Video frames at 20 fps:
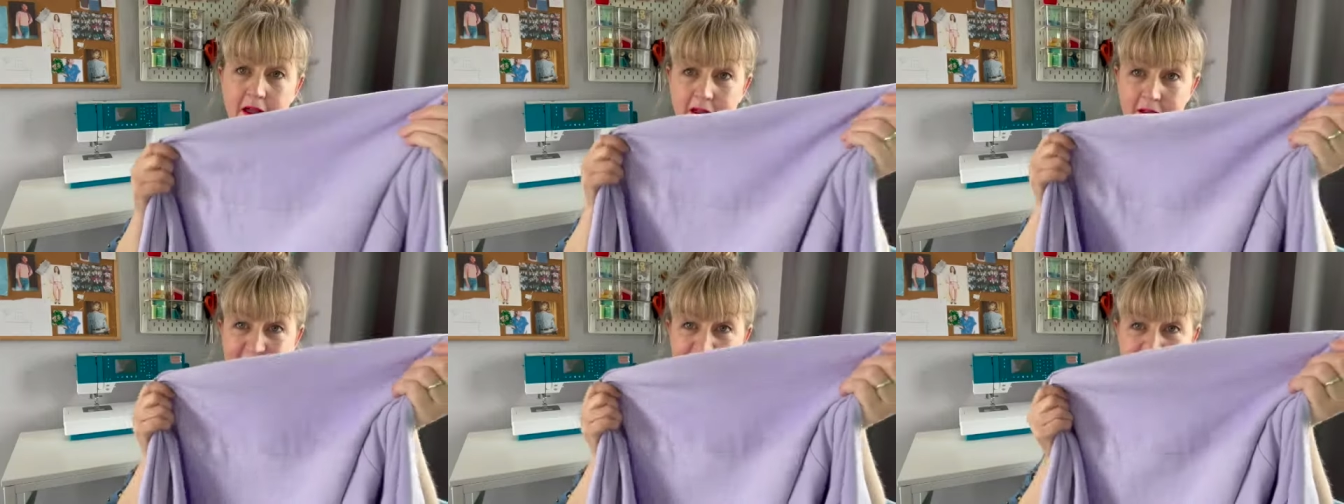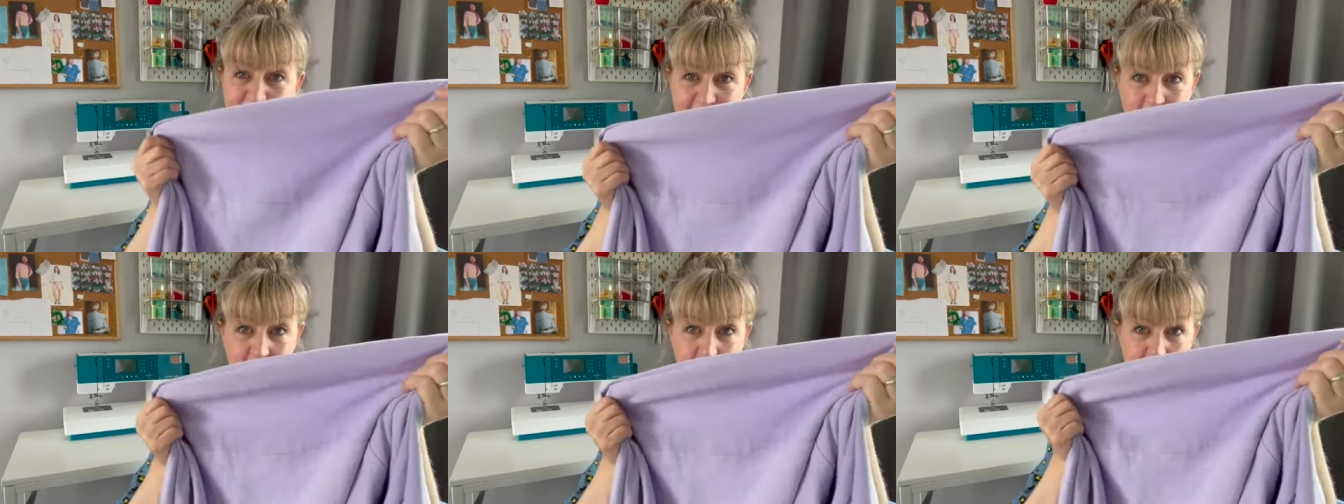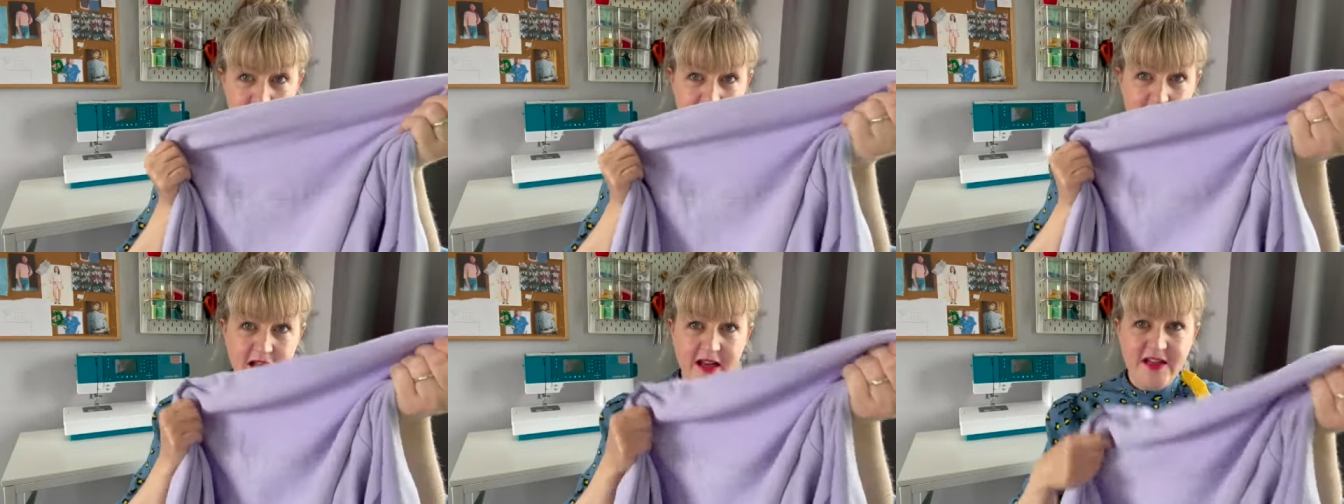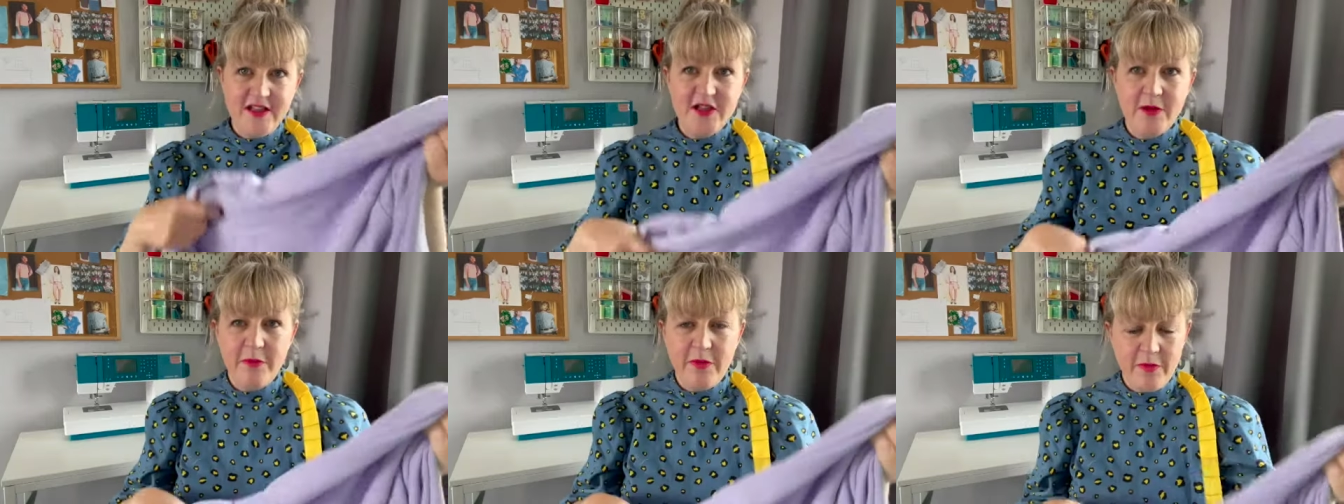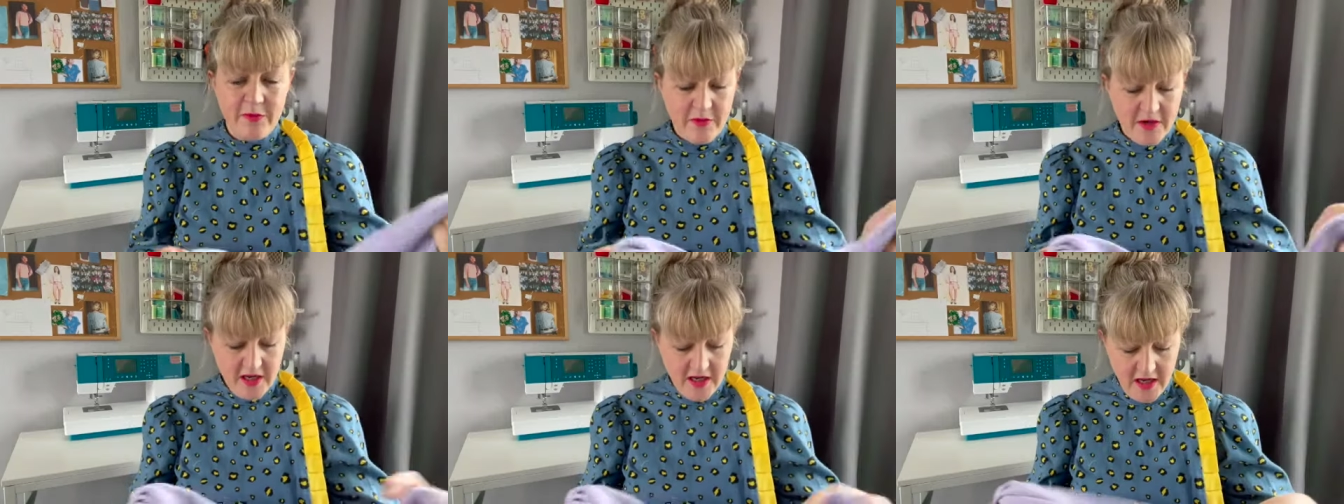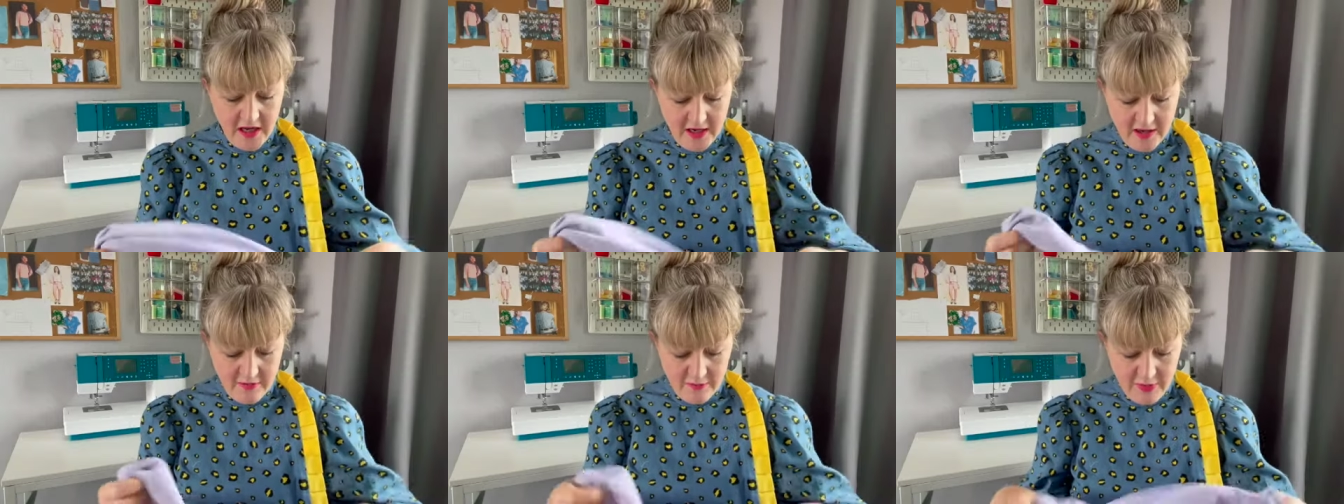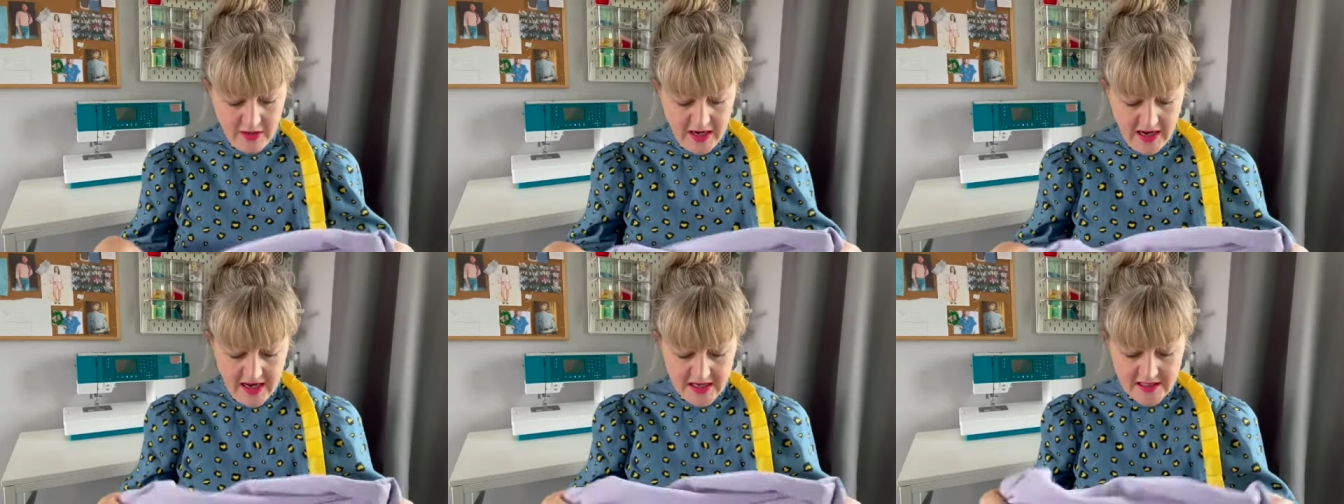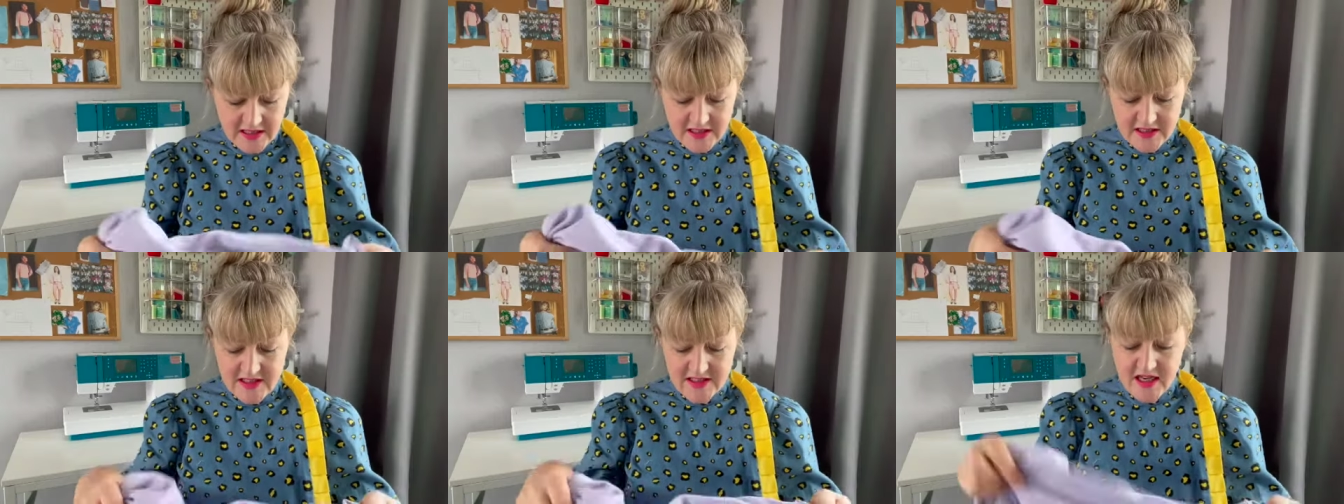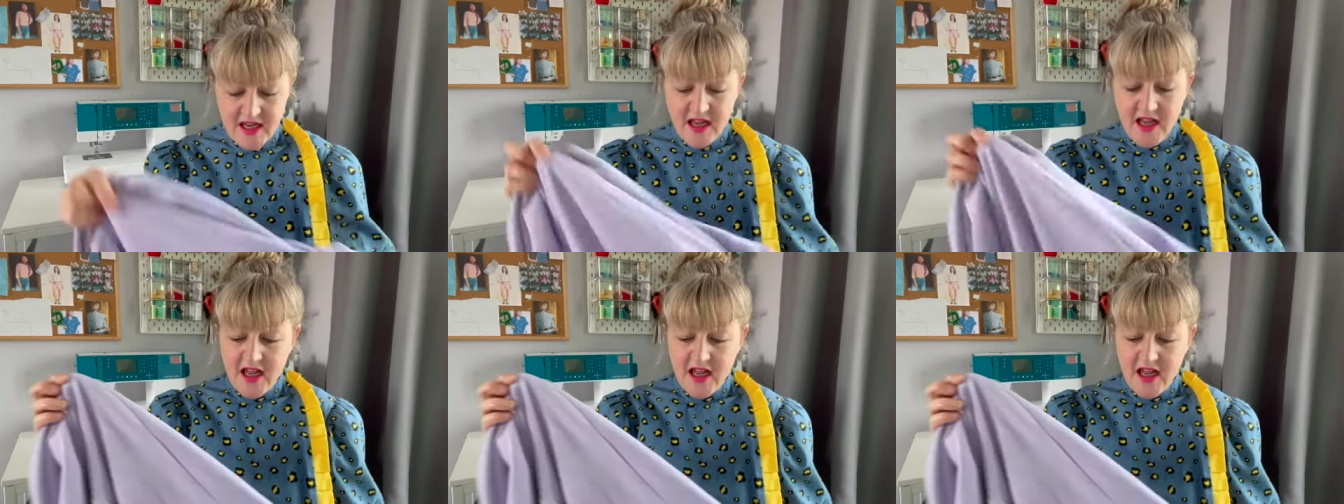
lilacs lined up in my plans